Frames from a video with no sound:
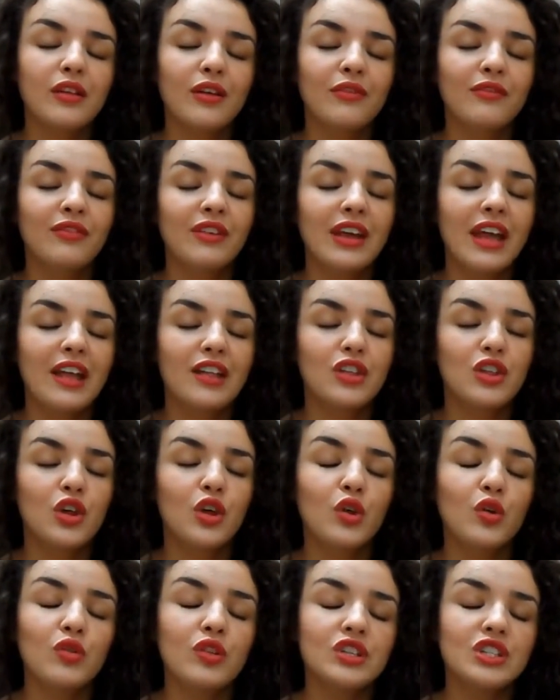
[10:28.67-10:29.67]
don't forget
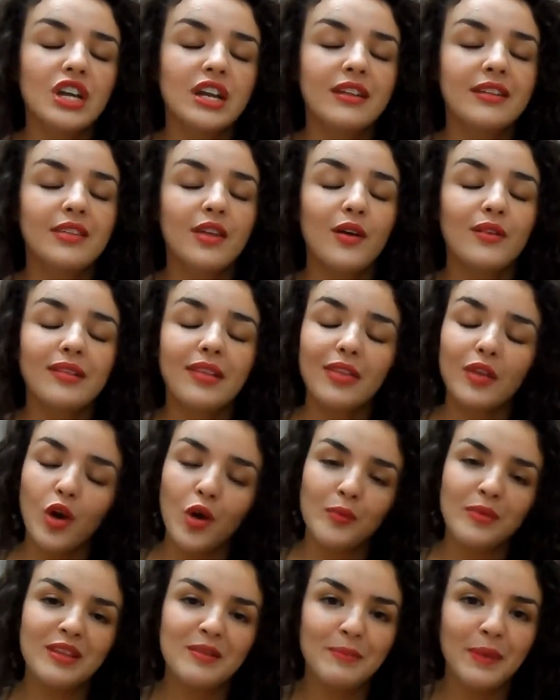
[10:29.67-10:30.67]
to suggest those in the
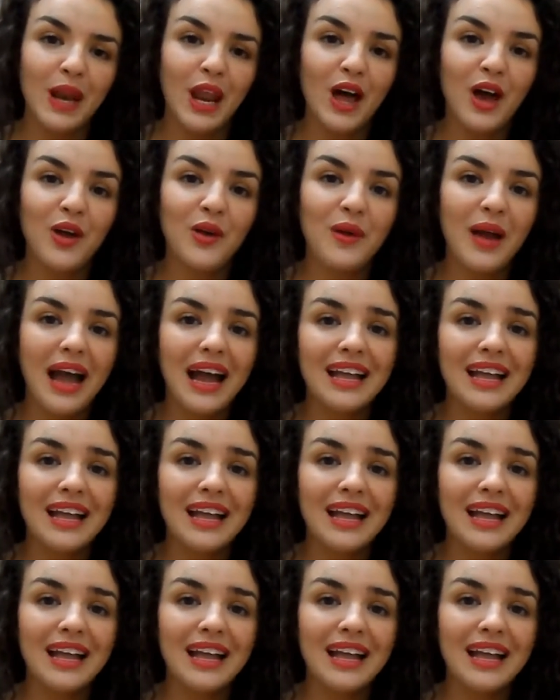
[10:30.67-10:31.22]
comments below.